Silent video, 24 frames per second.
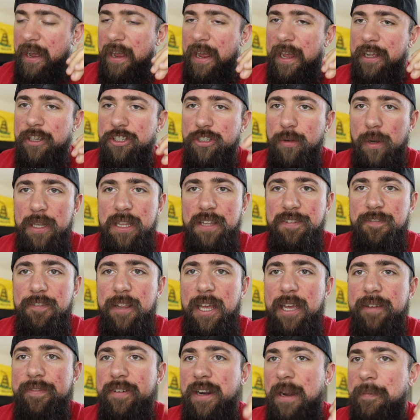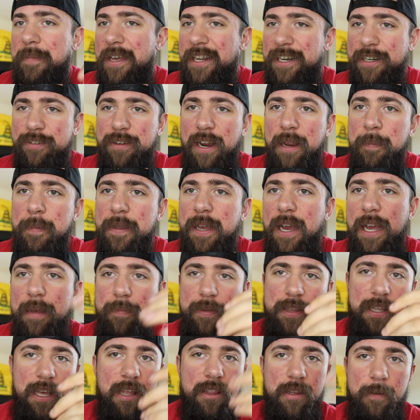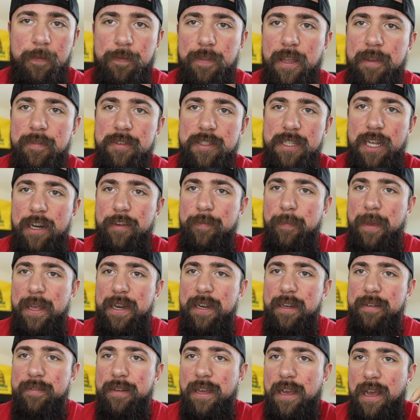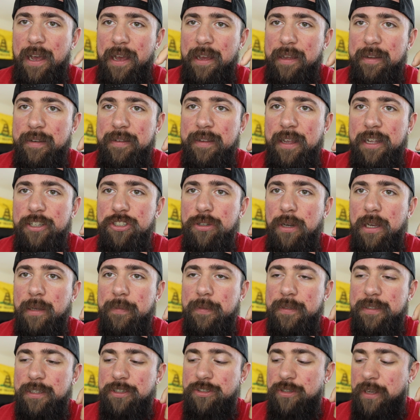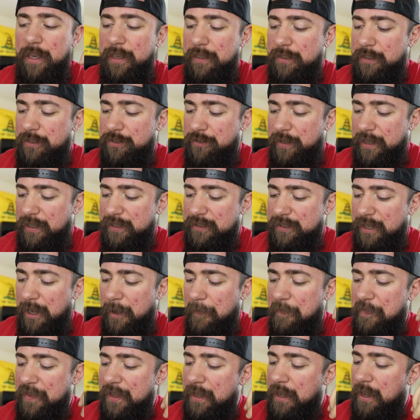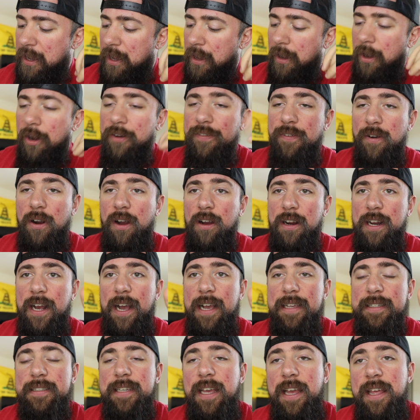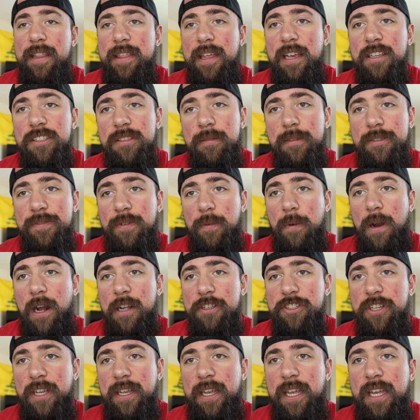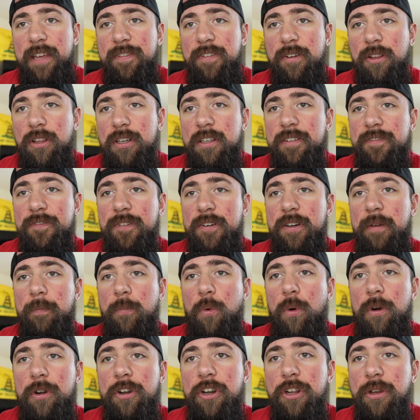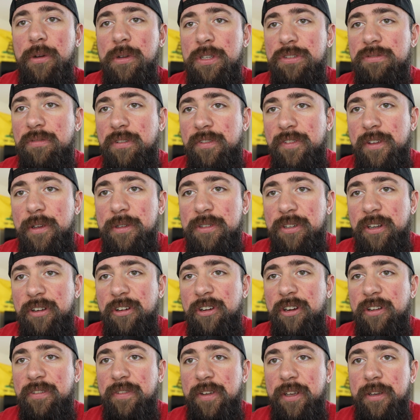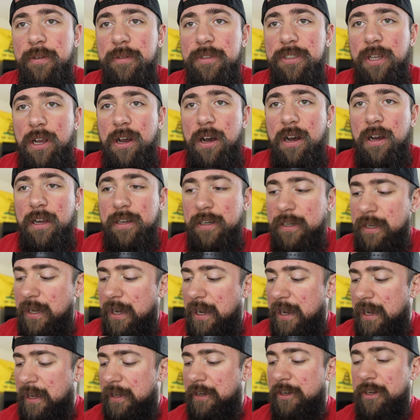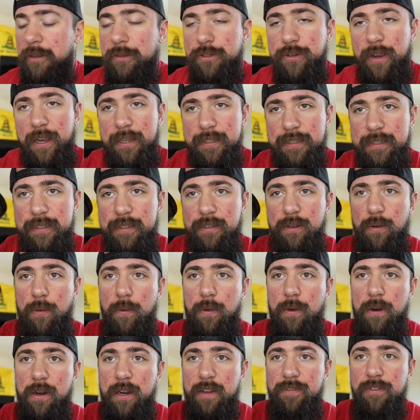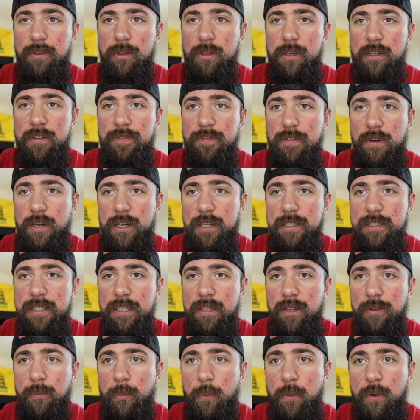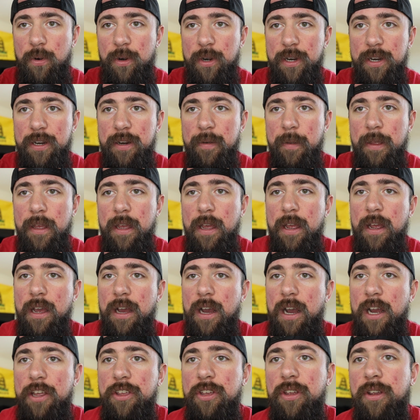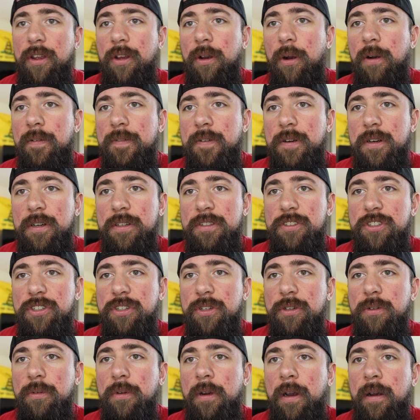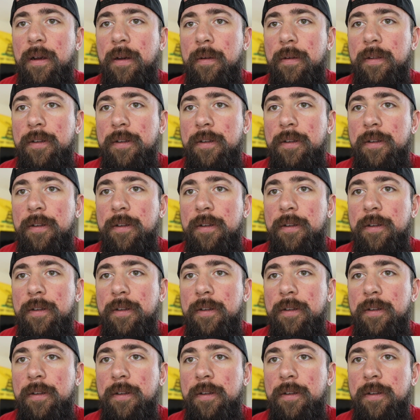enjoyed the flavor. I'm not a grape guy, but the other flavors kind of made it enjoyable to drink. So overall, guys, thanks so much for watching. If you're looking for more news, reviews, or interviews on Nutrex, or if you're looking for a good deal on Warrior, you can go over to